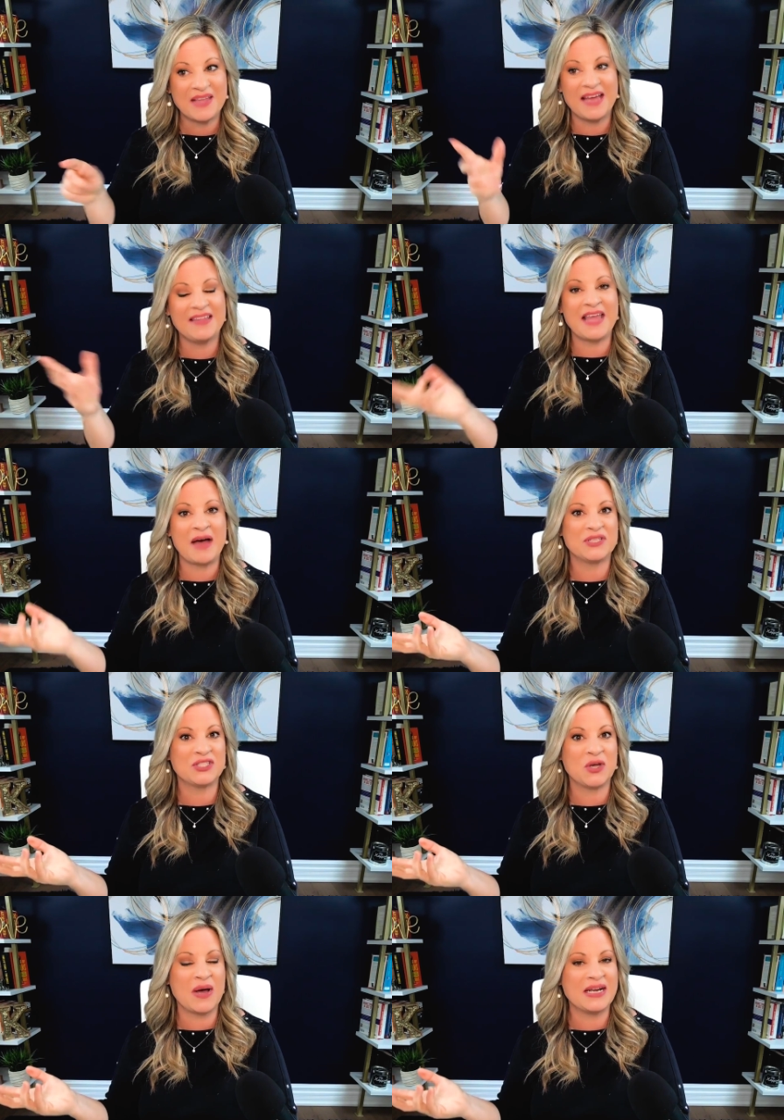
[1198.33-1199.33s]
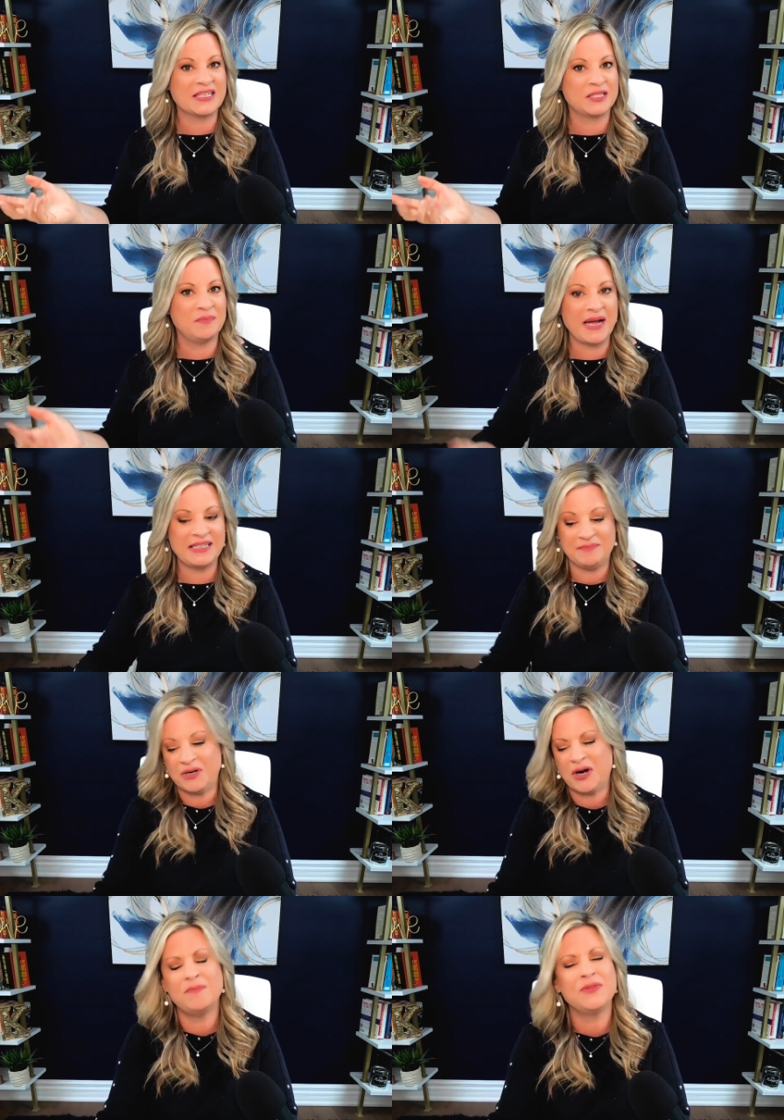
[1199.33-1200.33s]
And that was so unexpected,
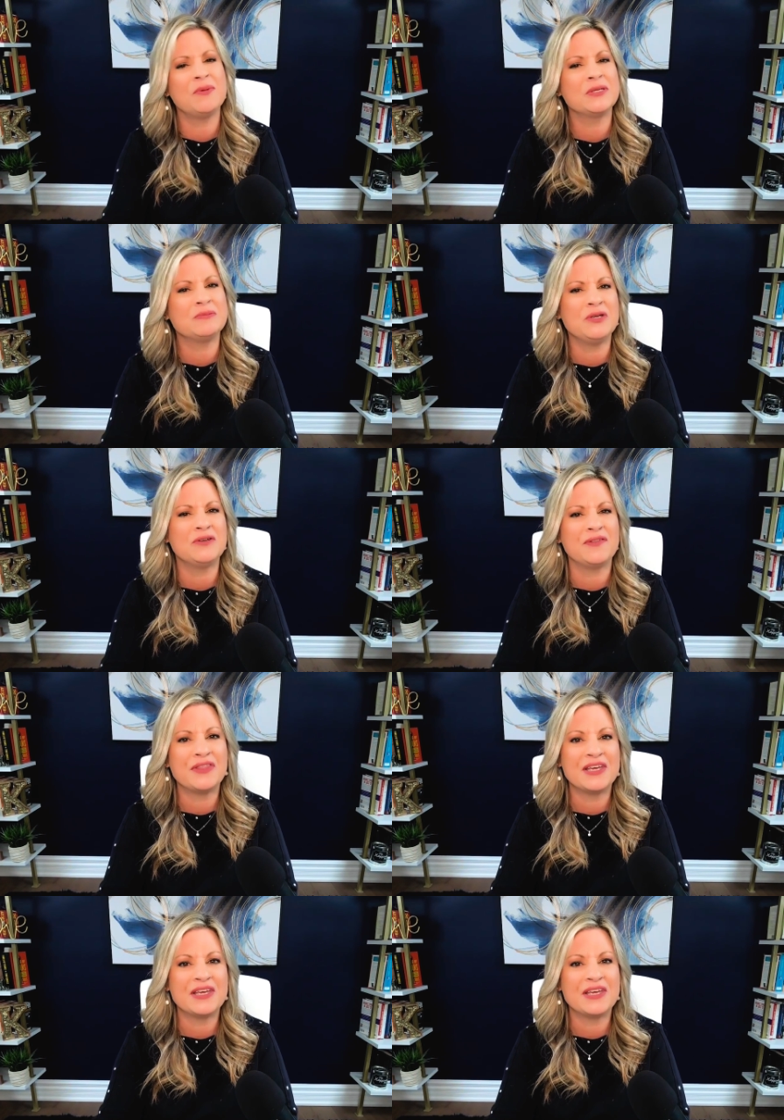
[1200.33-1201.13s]
but aren't the most beautiful